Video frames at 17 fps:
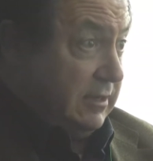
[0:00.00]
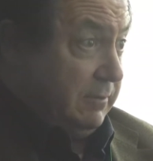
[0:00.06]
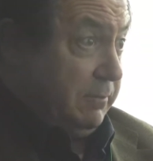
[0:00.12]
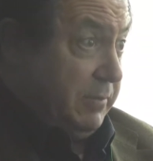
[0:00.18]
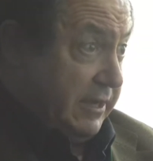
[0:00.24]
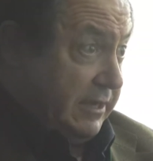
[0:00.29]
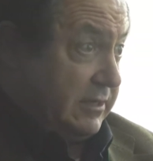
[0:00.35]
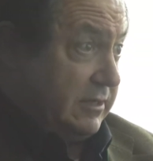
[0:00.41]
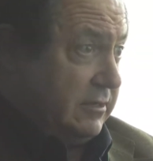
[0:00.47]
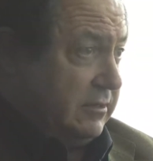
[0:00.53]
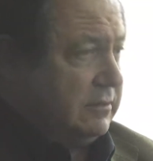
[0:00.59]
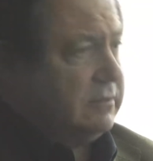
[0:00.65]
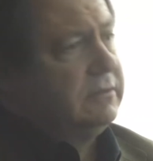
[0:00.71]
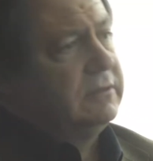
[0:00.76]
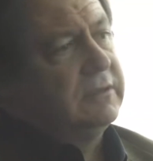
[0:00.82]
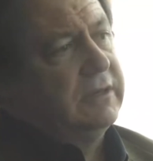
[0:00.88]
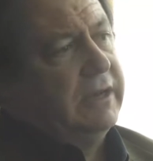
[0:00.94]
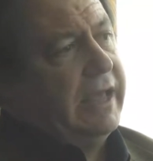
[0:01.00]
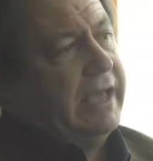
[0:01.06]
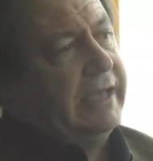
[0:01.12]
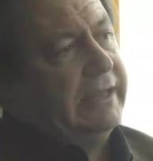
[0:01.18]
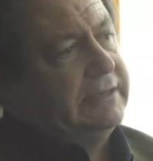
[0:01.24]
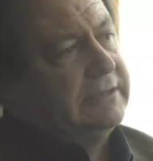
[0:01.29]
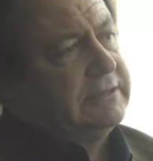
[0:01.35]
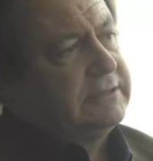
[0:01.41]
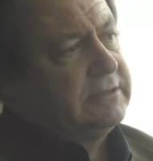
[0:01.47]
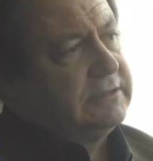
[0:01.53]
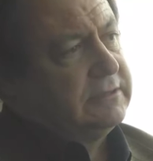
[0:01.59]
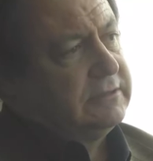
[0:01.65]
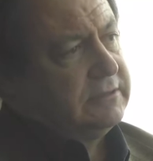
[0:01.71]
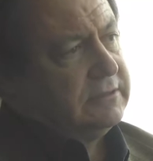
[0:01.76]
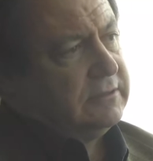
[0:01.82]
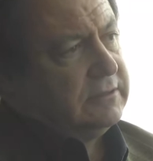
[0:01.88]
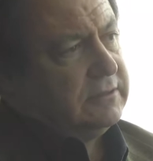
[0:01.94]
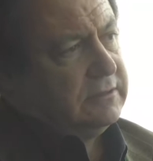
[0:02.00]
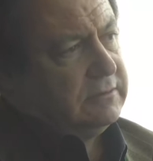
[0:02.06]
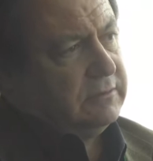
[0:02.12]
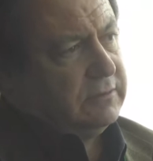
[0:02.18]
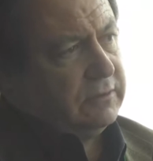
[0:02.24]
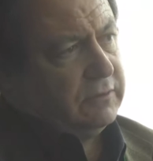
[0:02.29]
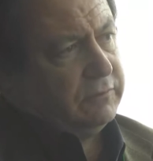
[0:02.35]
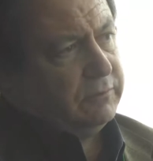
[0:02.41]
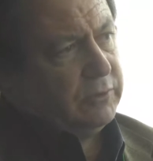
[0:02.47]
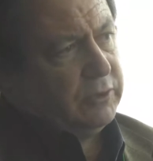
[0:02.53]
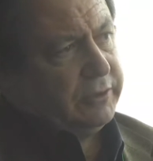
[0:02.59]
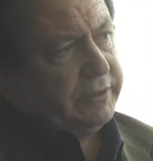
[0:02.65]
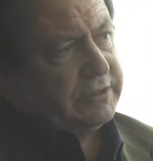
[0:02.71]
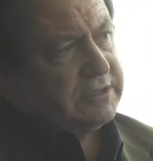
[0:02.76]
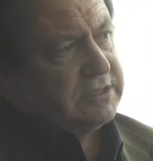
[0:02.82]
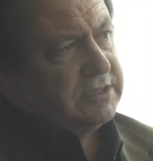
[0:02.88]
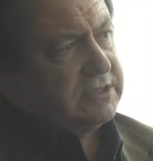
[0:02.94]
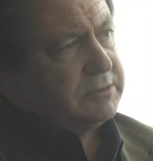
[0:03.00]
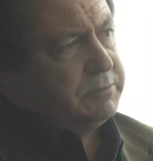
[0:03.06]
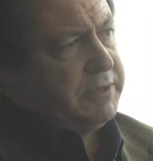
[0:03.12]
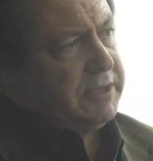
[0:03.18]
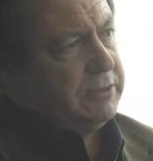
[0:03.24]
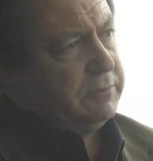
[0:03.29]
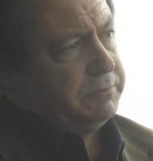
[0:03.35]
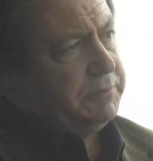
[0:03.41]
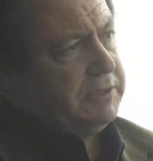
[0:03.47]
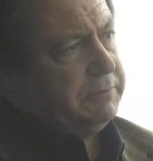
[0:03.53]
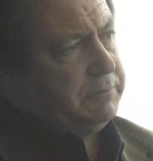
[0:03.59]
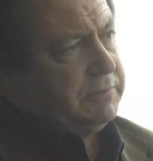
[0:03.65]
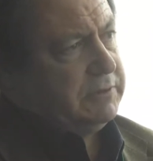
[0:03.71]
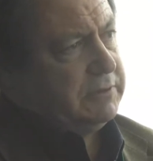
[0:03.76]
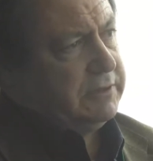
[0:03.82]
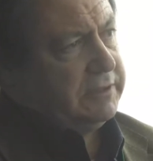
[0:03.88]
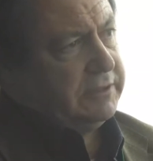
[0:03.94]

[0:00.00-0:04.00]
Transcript: a big land of more than 6 million people,